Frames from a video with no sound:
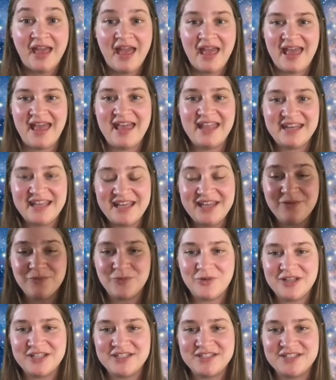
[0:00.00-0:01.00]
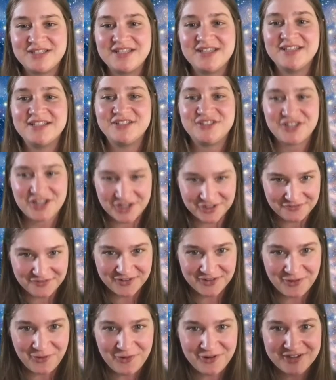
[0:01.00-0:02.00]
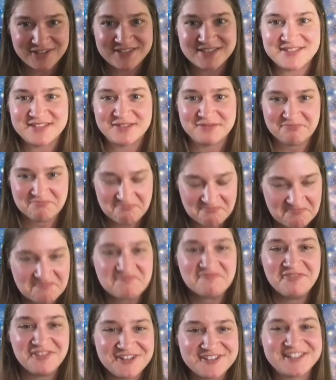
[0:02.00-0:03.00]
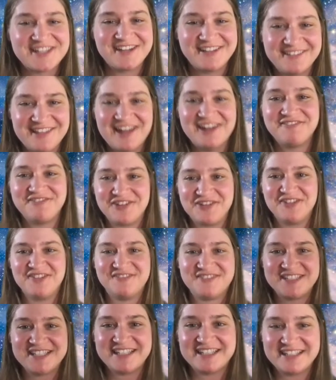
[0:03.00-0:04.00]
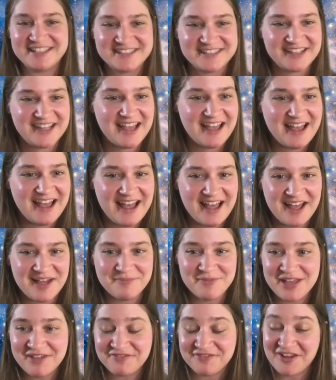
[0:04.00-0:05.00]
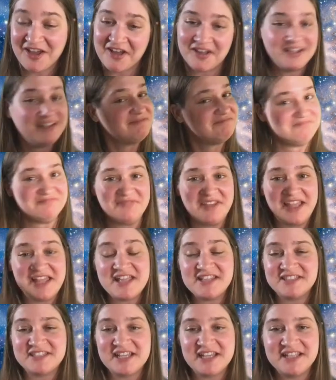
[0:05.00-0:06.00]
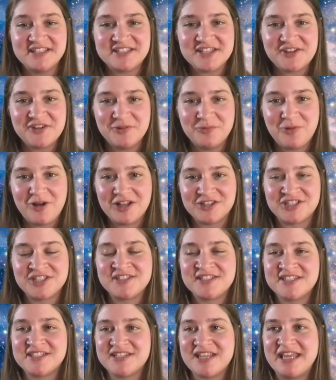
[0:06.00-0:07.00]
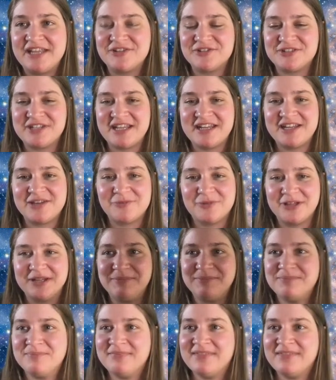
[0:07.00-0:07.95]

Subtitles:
And it was Jennifer Lawrence. Looks like a lot of you have seen it. If not, it's a good watch. It's an entertaining one.